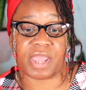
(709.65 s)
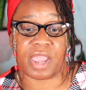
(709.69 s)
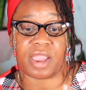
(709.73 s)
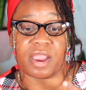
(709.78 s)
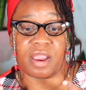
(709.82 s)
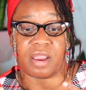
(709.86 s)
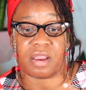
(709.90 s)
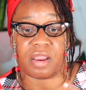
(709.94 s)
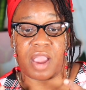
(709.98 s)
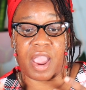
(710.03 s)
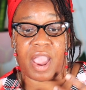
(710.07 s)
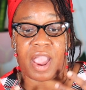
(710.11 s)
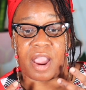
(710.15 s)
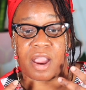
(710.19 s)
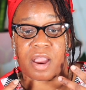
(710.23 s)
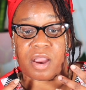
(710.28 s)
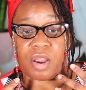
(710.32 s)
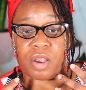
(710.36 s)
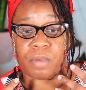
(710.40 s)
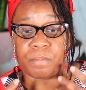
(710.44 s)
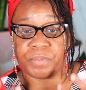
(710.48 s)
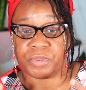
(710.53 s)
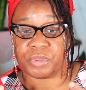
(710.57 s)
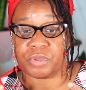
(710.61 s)
our
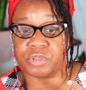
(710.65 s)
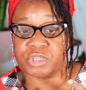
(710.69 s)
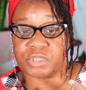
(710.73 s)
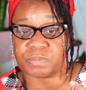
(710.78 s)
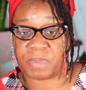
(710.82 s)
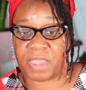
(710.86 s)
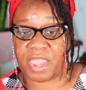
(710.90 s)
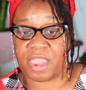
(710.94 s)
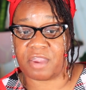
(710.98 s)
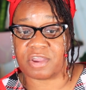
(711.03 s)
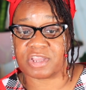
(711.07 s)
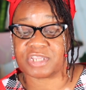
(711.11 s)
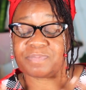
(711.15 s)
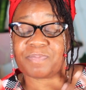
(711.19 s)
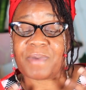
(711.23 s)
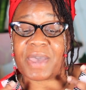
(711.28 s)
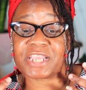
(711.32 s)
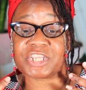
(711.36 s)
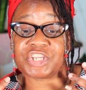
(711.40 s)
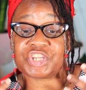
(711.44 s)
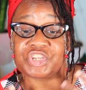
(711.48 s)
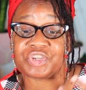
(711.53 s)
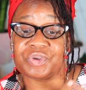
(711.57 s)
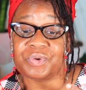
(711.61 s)
abused parrots
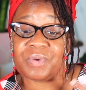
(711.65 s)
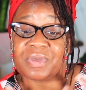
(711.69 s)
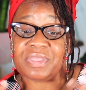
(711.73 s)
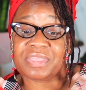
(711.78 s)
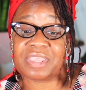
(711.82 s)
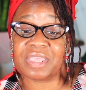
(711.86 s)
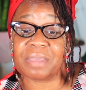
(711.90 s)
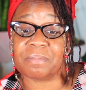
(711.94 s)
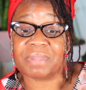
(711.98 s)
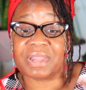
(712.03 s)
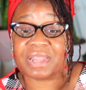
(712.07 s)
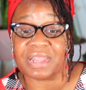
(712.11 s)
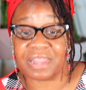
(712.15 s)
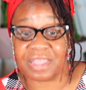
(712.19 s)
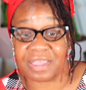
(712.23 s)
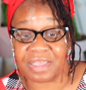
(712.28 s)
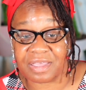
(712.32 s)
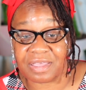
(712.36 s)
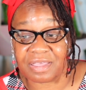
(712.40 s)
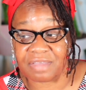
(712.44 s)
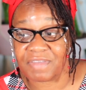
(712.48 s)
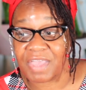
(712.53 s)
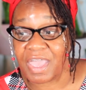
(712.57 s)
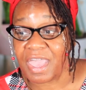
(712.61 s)
by showing them
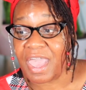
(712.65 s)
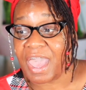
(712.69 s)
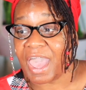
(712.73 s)
love.